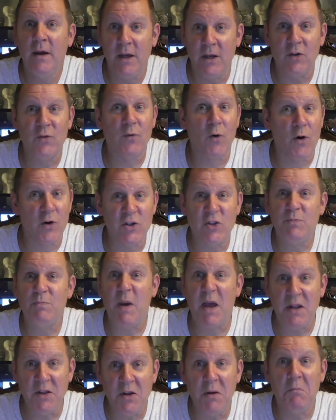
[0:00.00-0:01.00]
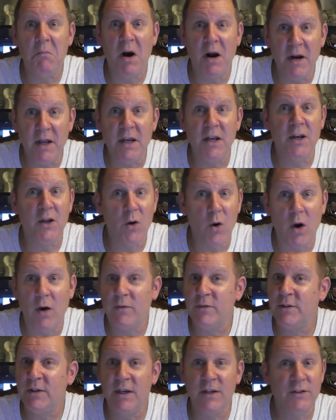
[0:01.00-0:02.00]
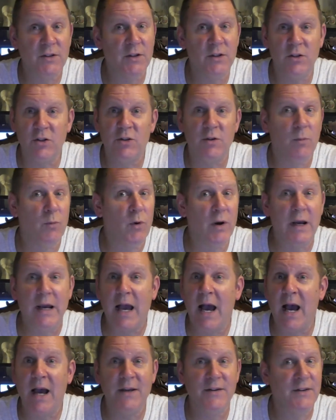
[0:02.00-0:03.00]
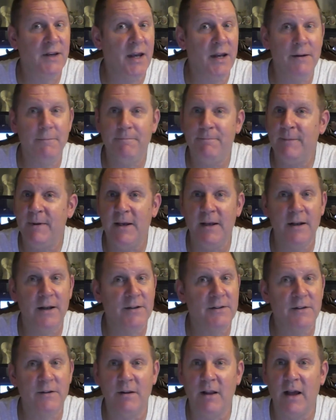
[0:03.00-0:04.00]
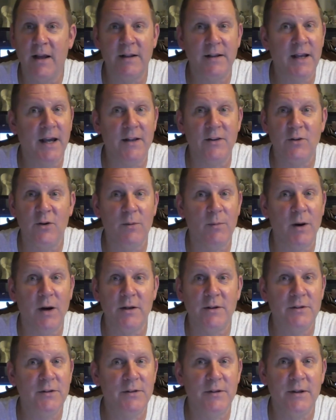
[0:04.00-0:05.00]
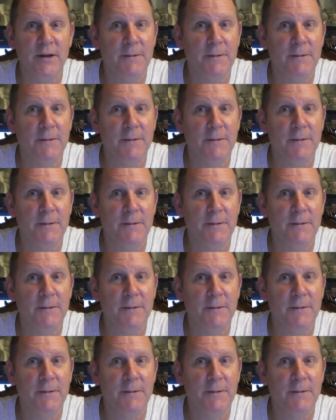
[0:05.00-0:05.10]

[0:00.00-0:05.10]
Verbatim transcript: as far as spending money in the off season just to bring guys in, he doesn't like that too much.